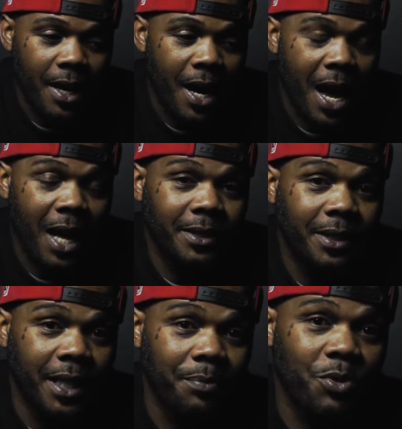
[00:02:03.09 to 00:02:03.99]
how
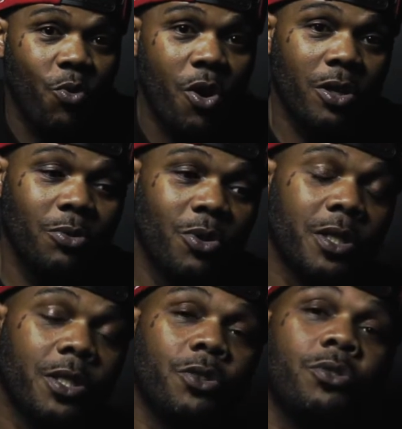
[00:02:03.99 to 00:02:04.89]
deep the water
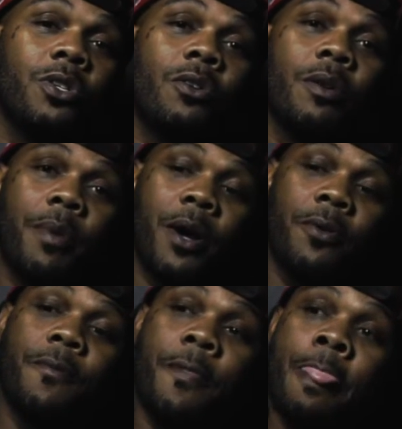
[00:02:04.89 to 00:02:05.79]
was. And you talking
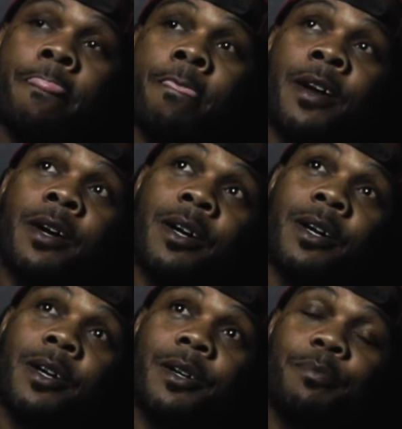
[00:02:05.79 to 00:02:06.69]
about
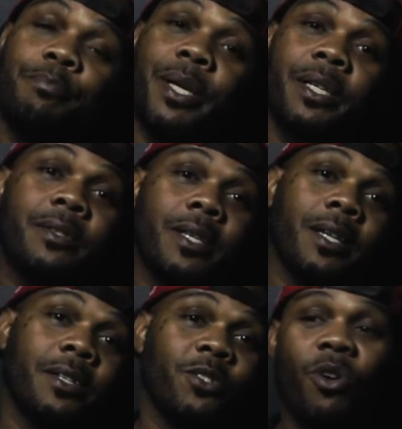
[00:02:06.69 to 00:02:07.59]
big
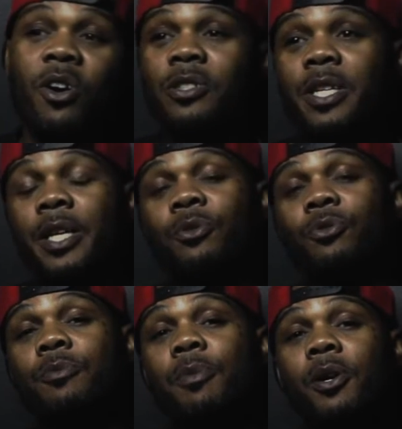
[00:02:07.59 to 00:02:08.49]
city. New Orleans ain't no
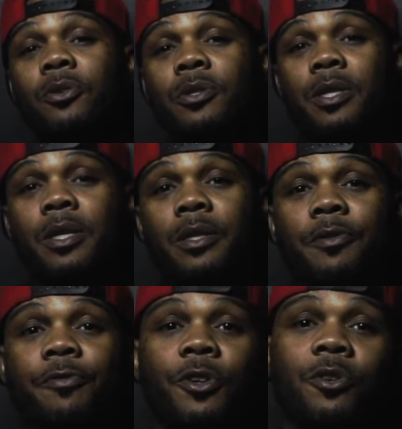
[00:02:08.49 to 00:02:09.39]
small city,
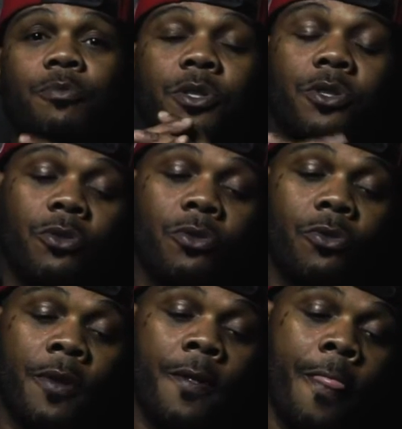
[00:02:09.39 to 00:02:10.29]
you feel me? So,
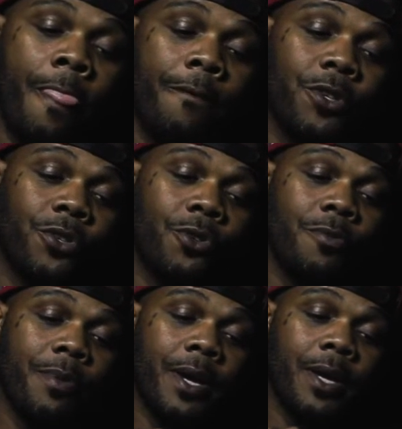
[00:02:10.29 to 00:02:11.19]
you know,
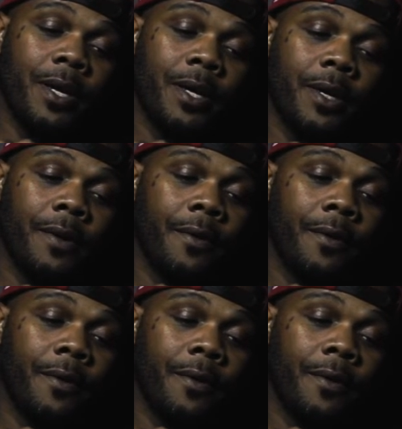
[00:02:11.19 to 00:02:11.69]
man,